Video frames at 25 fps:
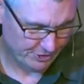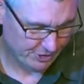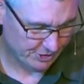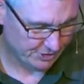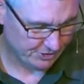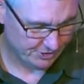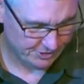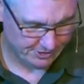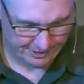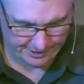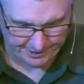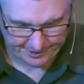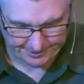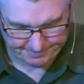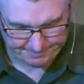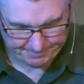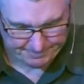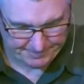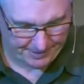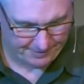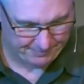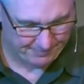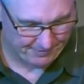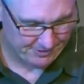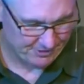Just to
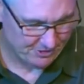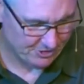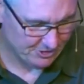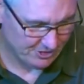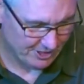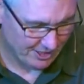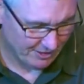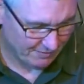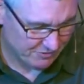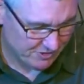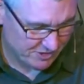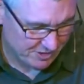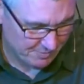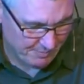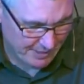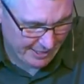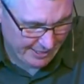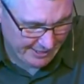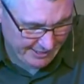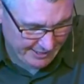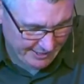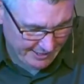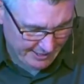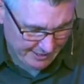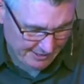give some
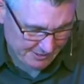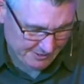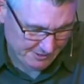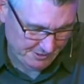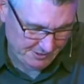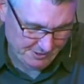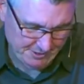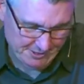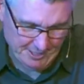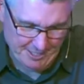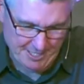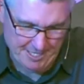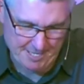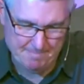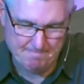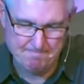ideas.